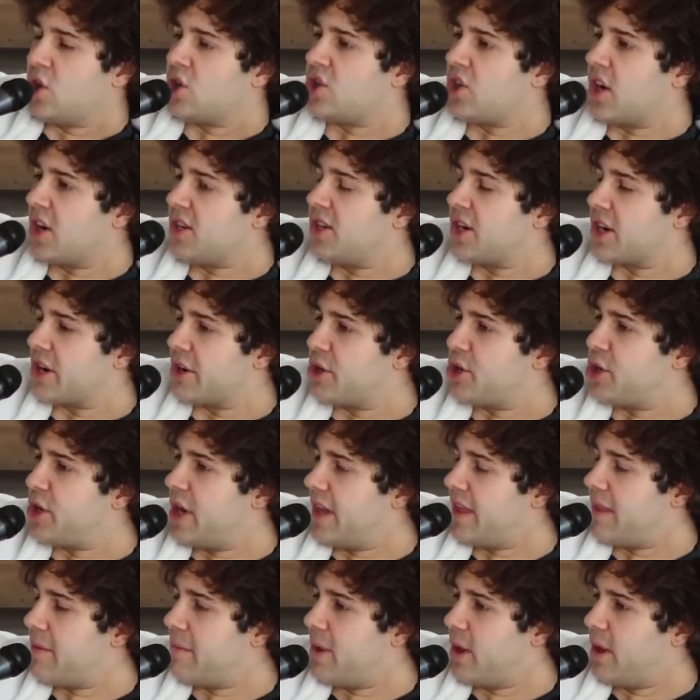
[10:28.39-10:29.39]
Your son took a
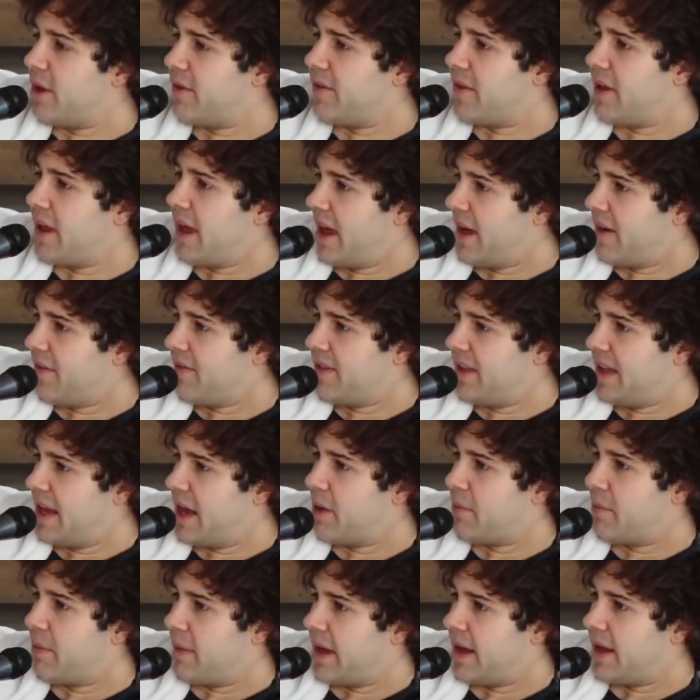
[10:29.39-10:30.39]
shit in the middle of the
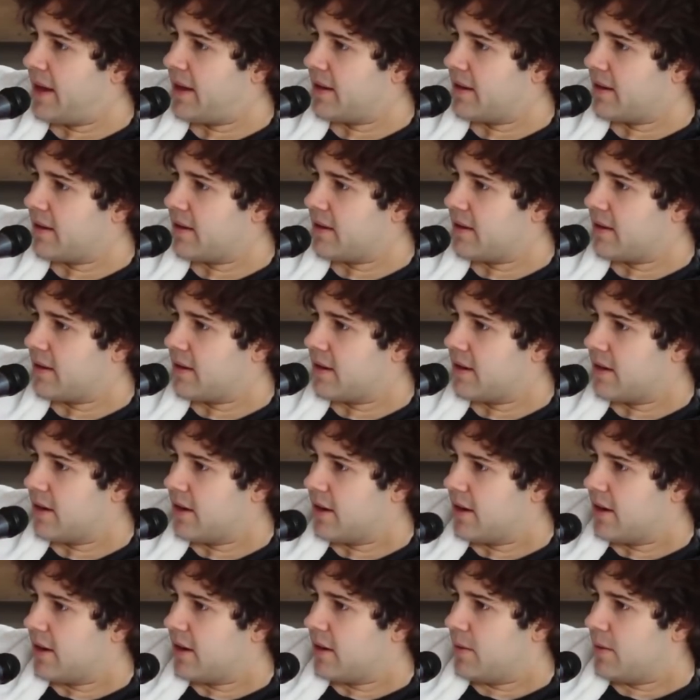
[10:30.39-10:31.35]
airplane? Oh, yeah.